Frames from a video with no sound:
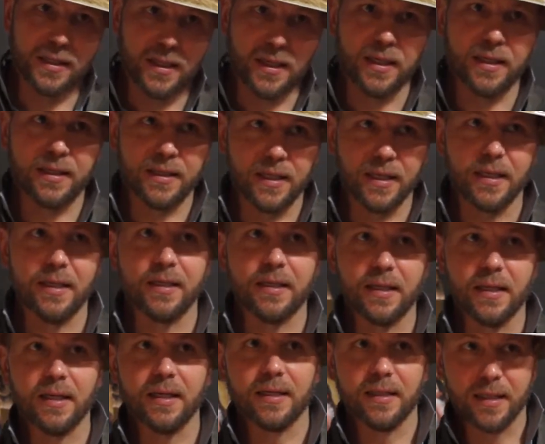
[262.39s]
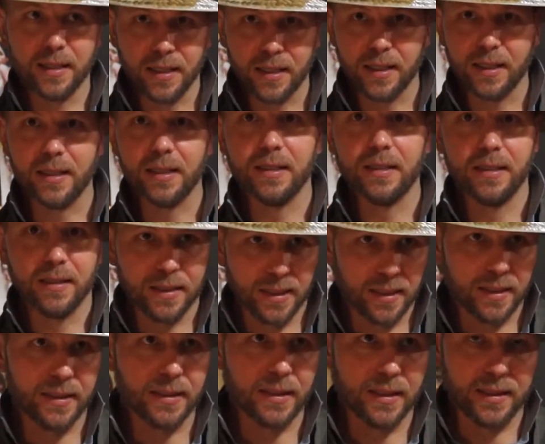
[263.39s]
dot, dot, dot, dot,
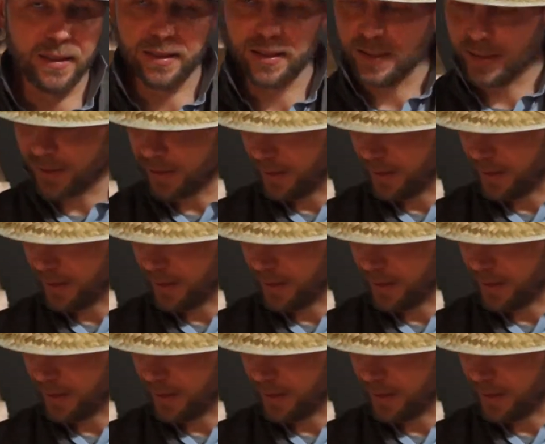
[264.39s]
dot, dot, dot,